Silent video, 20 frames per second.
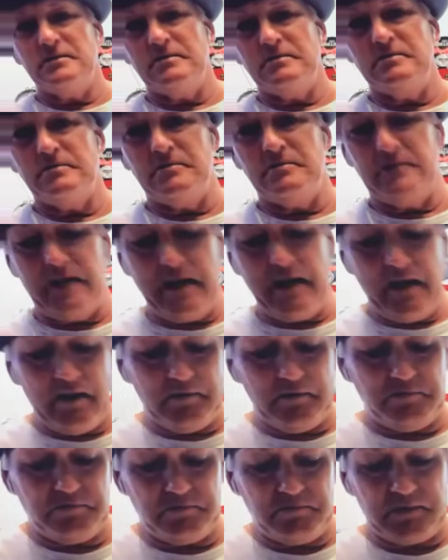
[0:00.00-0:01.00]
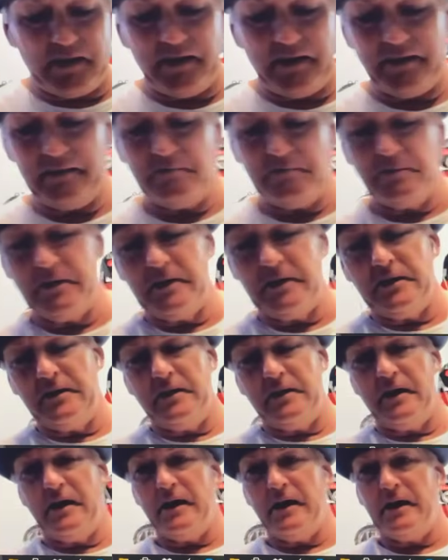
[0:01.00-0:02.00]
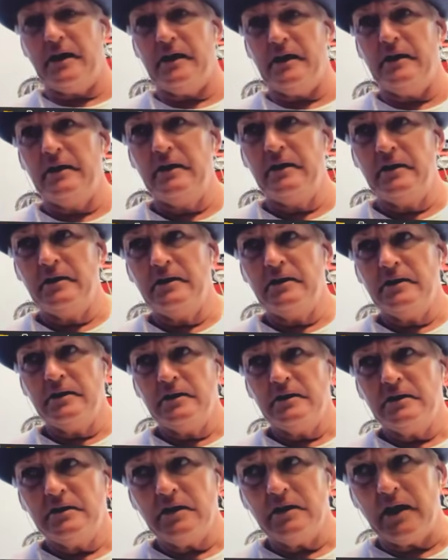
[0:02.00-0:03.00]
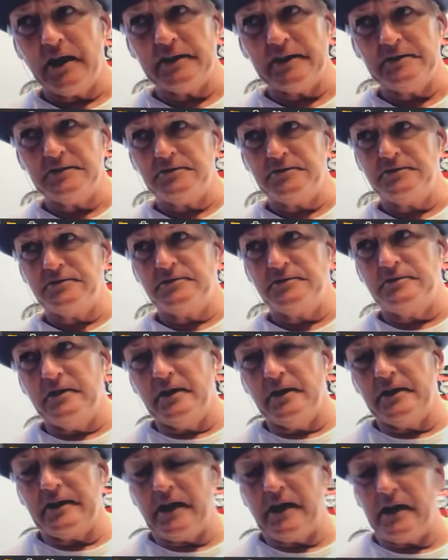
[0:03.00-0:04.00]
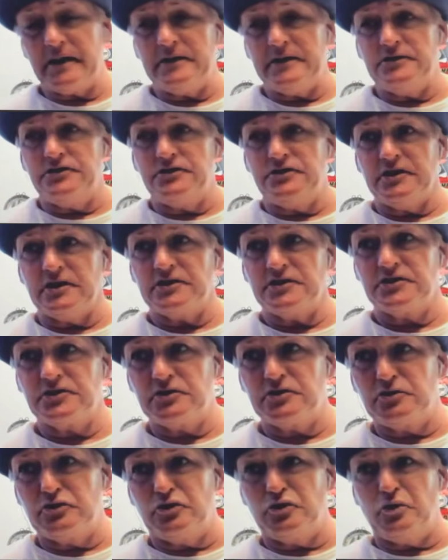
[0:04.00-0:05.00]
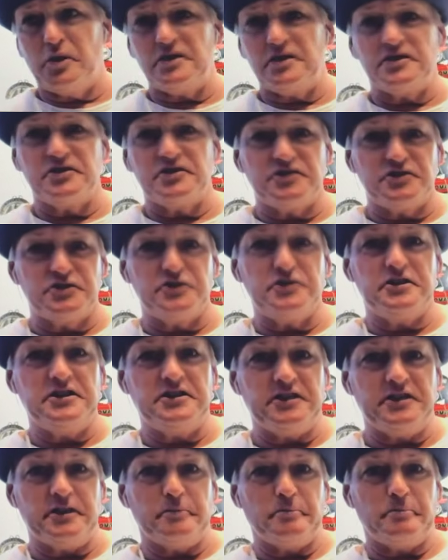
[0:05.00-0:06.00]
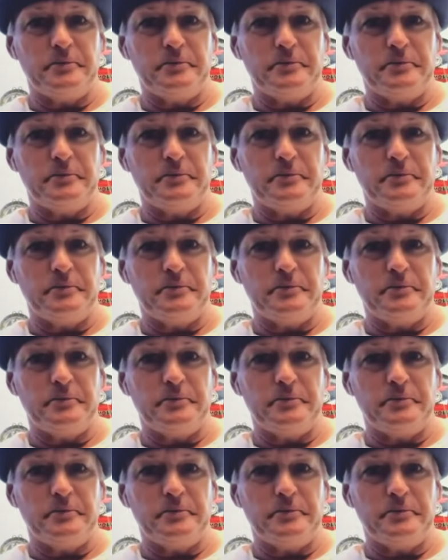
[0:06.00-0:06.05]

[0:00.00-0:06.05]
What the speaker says: Yeah, right when I just quit the Suzuki team.